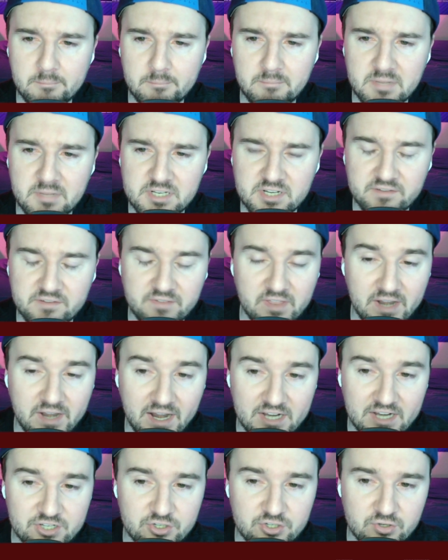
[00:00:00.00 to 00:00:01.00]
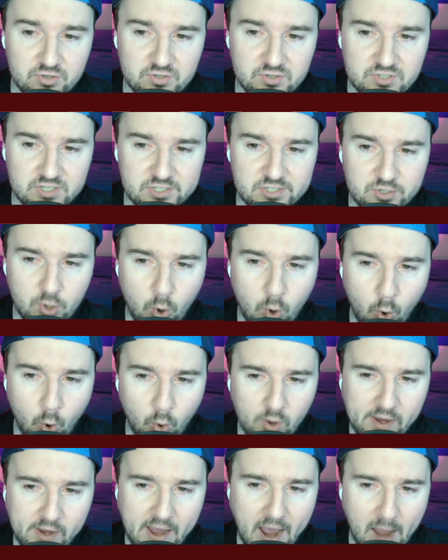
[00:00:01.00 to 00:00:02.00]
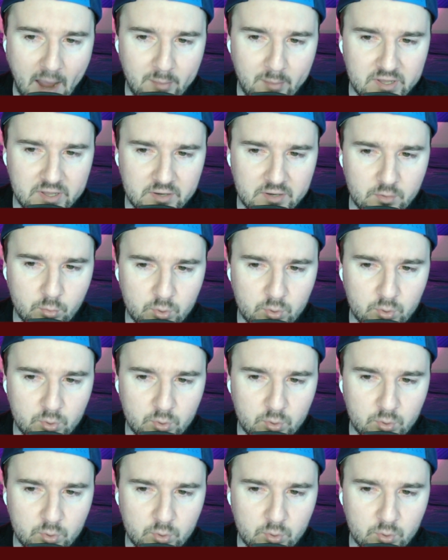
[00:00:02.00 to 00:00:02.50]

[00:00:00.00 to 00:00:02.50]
Pitching for the Nationals is Cory Abbott